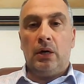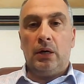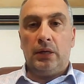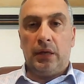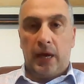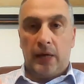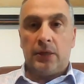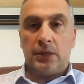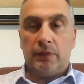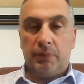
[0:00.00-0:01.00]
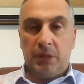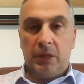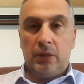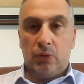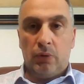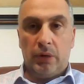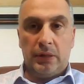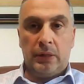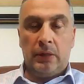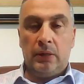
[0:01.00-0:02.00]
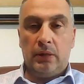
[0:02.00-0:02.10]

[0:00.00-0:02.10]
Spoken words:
In the context of the Middle Corridor,